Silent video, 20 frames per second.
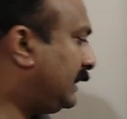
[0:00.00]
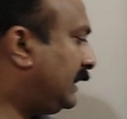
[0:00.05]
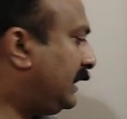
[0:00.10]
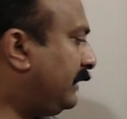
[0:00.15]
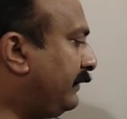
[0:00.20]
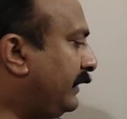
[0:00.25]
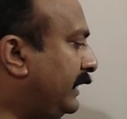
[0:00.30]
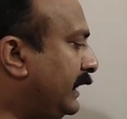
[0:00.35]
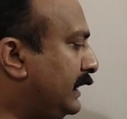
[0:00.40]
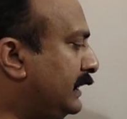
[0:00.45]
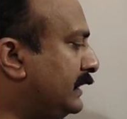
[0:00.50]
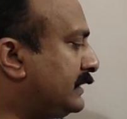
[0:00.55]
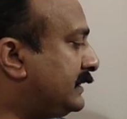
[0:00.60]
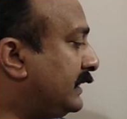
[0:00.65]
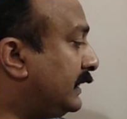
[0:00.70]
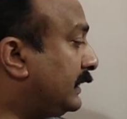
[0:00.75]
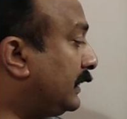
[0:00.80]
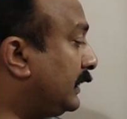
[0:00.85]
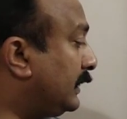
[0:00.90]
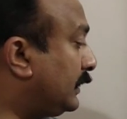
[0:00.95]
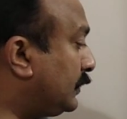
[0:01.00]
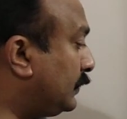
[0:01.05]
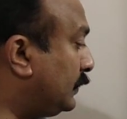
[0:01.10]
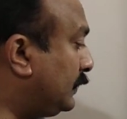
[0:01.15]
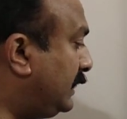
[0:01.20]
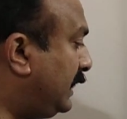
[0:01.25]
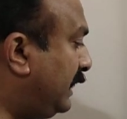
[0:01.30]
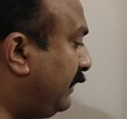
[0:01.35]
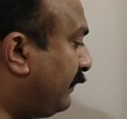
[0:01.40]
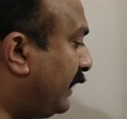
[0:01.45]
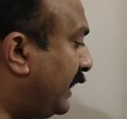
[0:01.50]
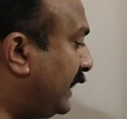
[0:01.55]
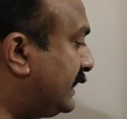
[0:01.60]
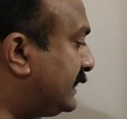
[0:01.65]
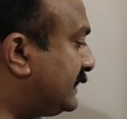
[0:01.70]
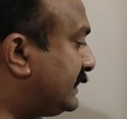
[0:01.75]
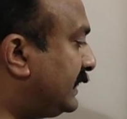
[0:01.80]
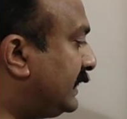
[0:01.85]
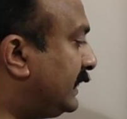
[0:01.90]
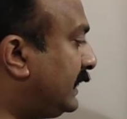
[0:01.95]
Dividend is equal to
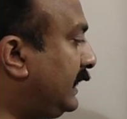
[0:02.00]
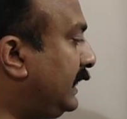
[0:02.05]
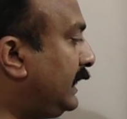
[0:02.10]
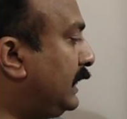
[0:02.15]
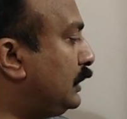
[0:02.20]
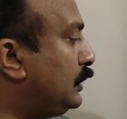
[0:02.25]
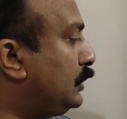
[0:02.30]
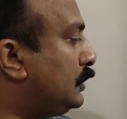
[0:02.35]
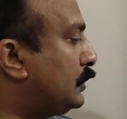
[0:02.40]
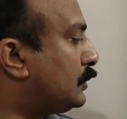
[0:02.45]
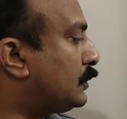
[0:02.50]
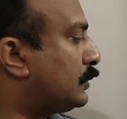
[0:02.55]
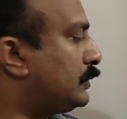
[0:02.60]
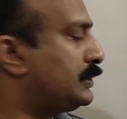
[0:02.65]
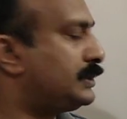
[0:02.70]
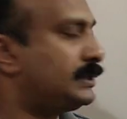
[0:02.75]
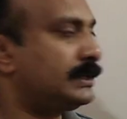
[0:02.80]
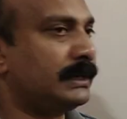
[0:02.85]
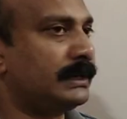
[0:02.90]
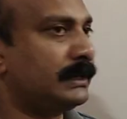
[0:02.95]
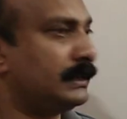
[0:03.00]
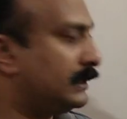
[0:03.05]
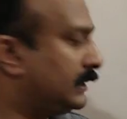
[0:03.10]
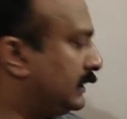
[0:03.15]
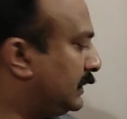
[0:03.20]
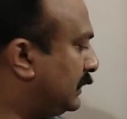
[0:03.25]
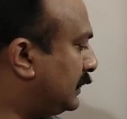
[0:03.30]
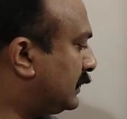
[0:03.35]
divisor into quotient.